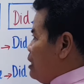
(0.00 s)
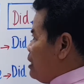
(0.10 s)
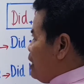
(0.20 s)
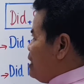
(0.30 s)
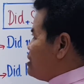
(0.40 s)

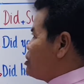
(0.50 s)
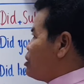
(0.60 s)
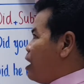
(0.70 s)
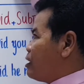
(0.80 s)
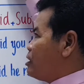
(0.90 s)
is
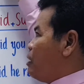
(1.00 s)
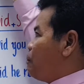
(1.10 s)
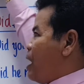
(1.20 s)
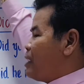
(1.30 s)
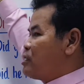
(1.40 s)
not the
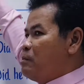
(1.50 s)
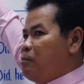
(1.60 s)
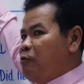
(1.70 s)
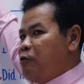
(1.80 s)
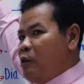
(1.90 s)
past simple
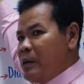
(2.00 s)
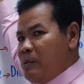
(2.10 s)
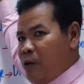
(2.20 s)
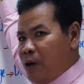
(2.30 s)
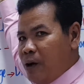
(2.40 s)
form
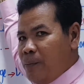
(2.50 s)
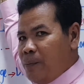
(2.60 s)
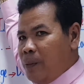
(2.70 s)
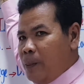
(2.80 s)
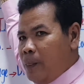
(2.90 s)
anymore.
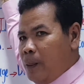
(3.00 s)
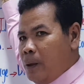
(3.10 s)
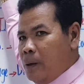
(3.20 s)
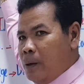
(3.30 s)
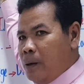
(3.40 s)

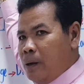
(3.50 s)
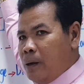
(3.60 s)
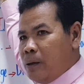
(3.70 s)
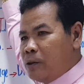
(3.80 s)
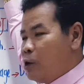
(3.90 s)

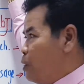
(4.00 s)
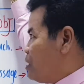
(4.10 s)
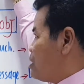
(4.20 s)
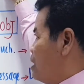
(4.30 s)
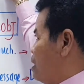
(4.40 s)
The
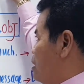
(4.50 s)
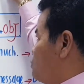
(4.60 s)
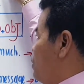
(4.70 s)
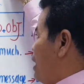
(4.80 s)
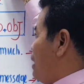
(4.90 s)
reason is we
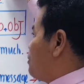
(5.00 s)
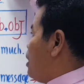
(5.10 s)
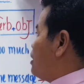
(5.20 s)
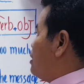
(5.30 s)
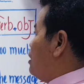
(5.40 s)
have got